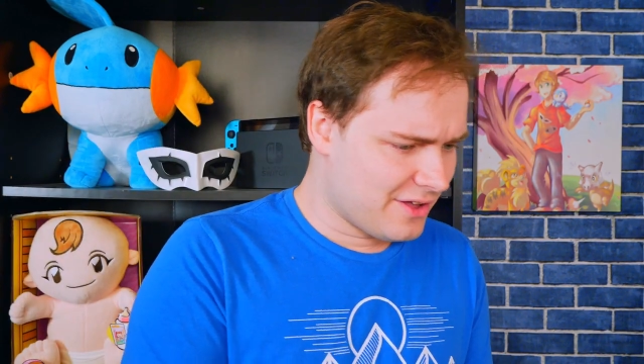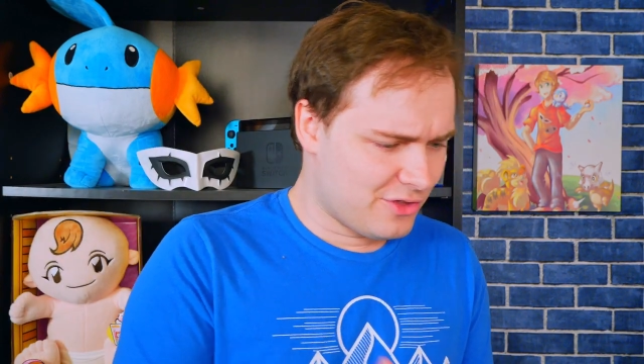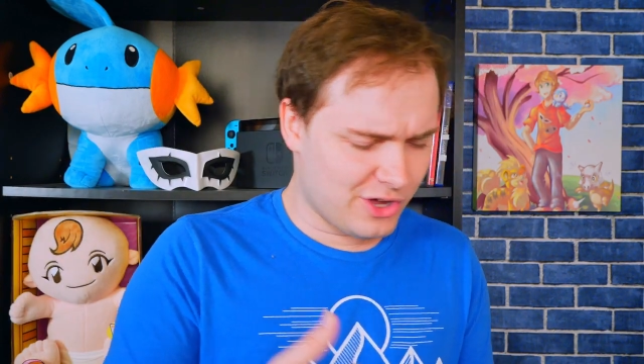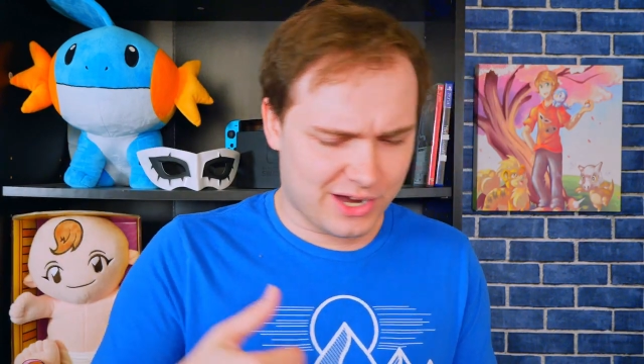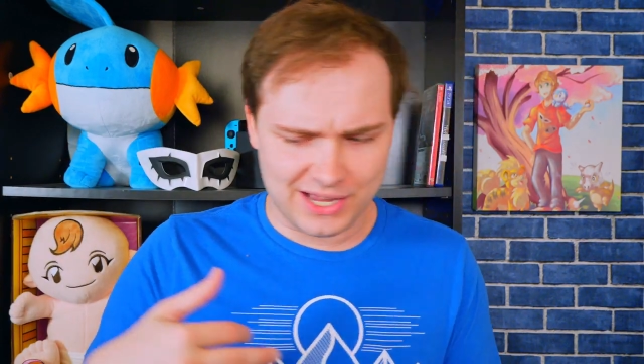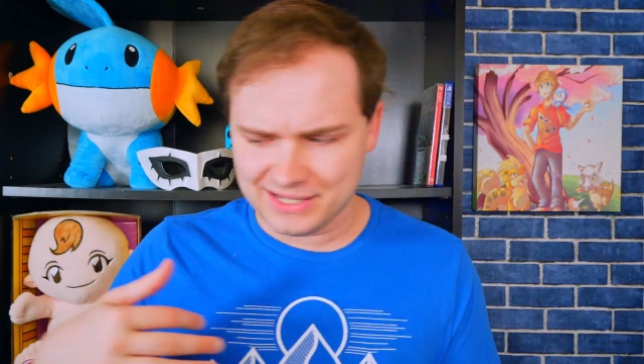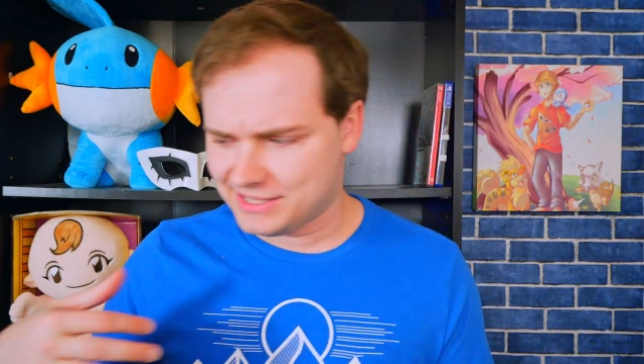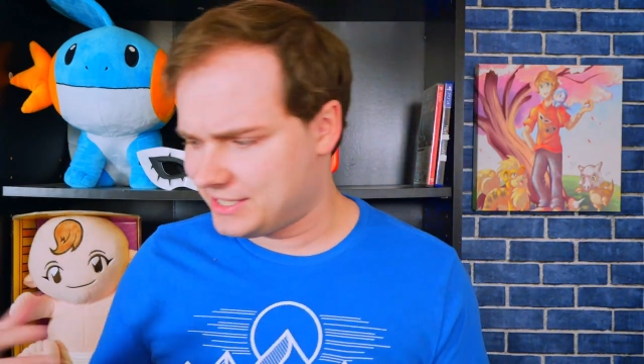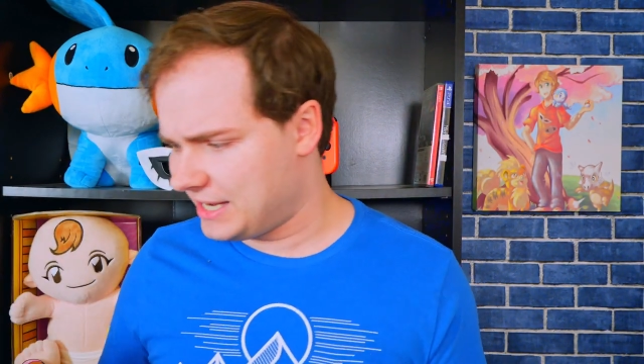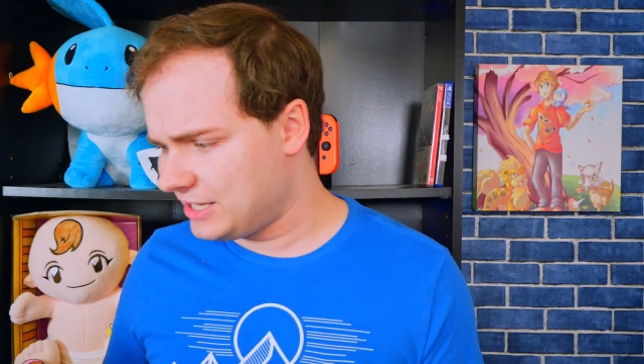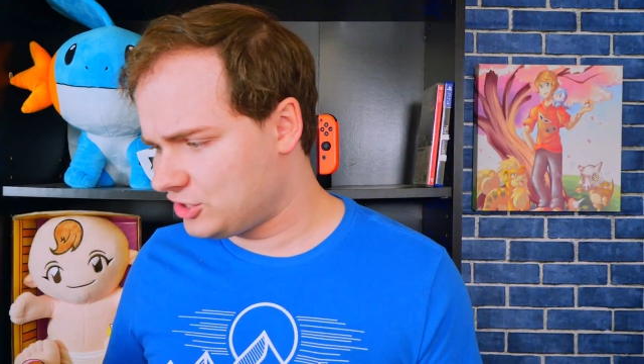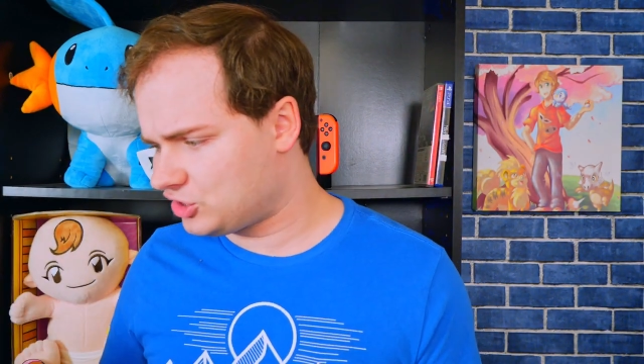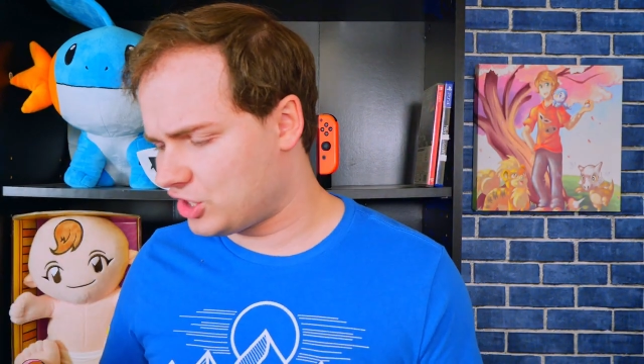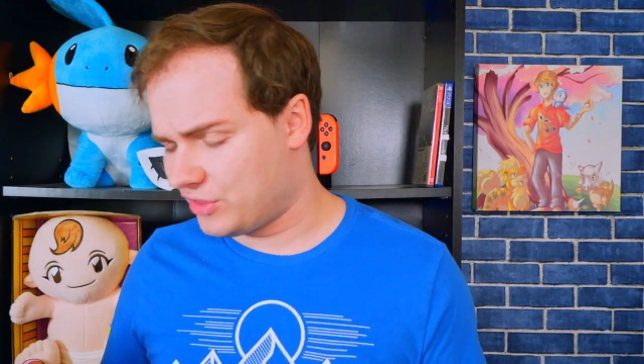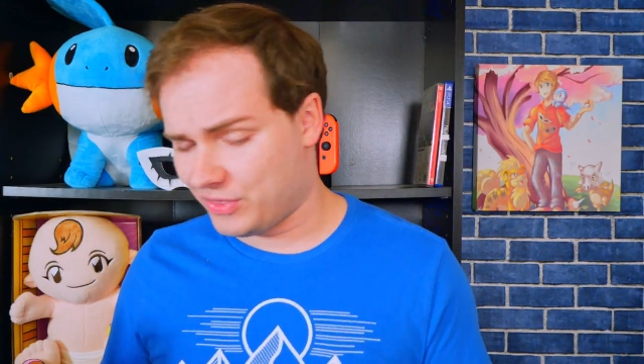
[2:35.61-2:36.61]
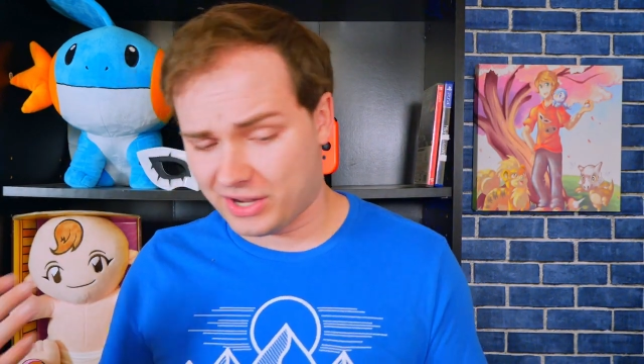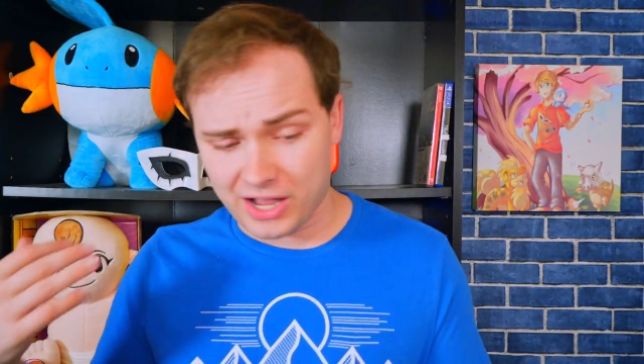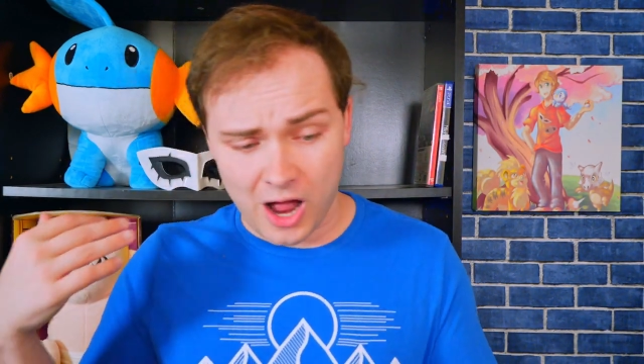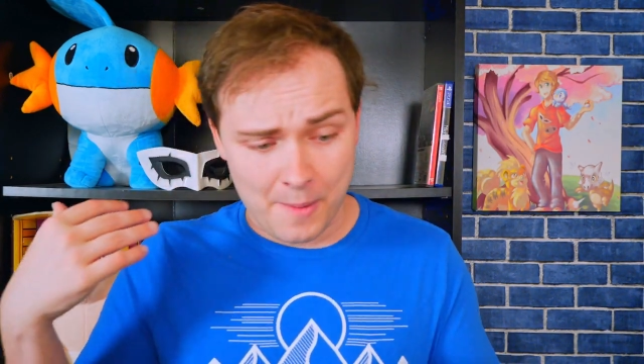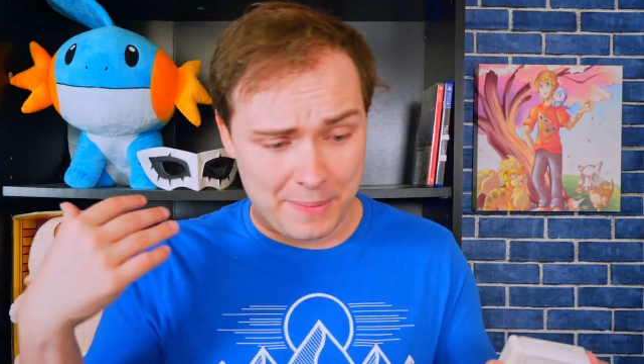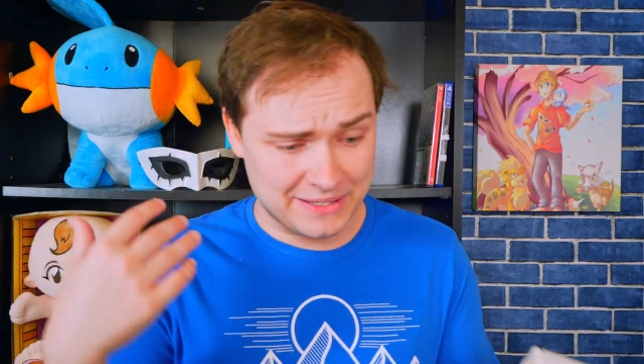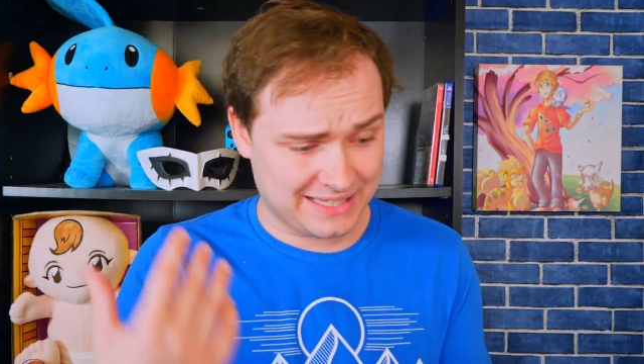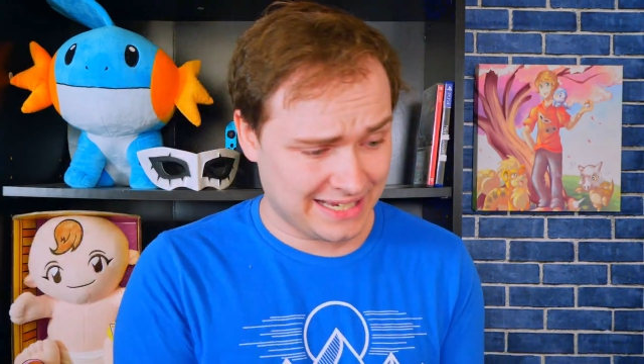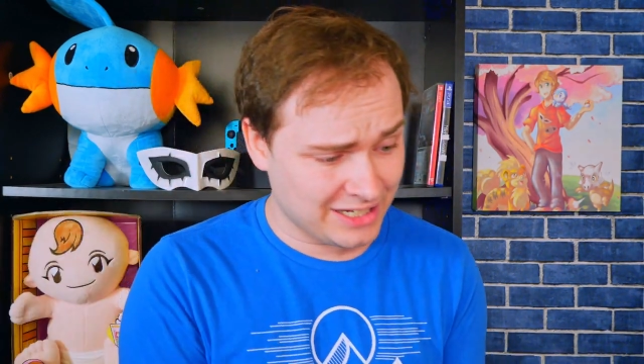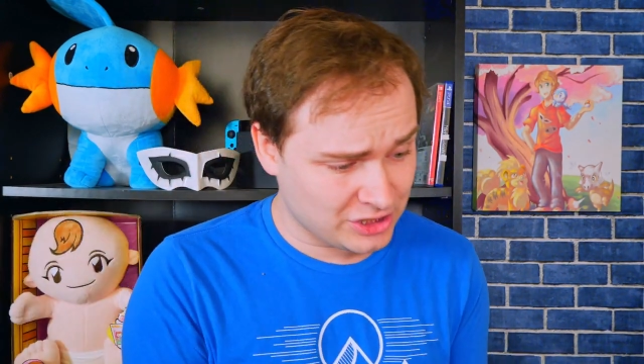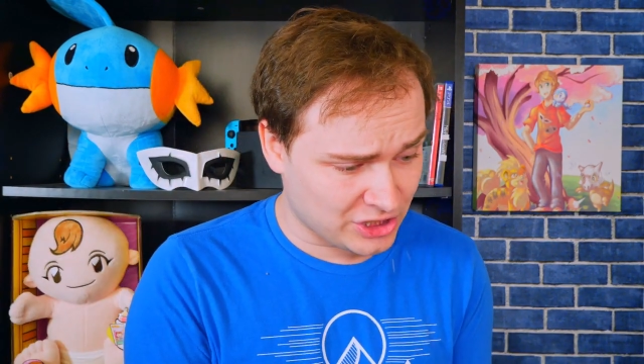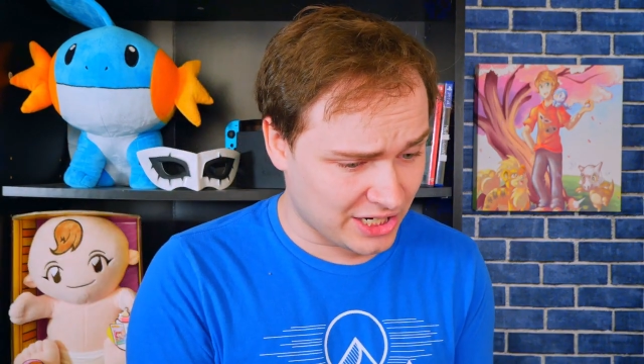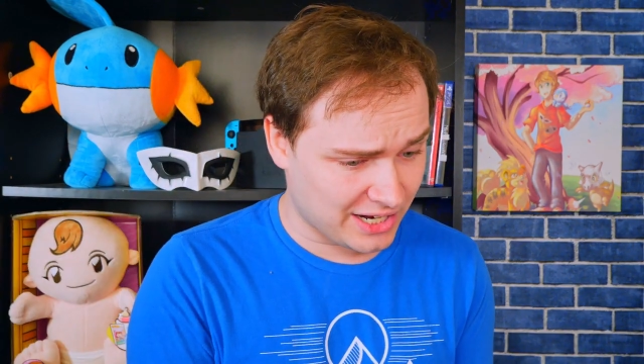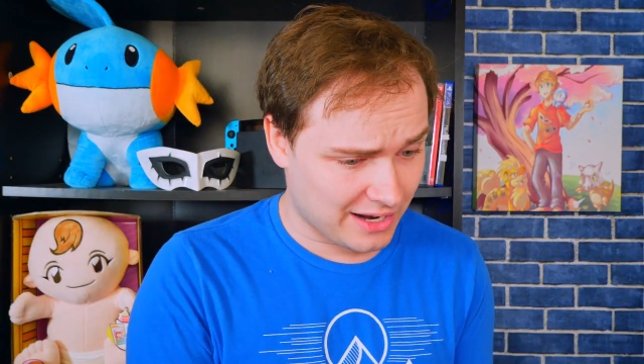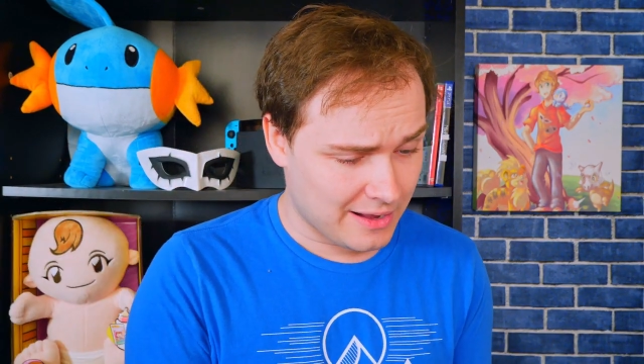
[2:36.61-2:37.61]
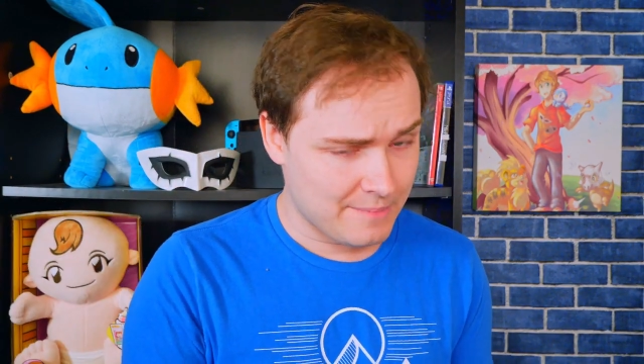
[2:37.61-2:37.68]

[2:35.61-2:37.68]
the contention, the competition?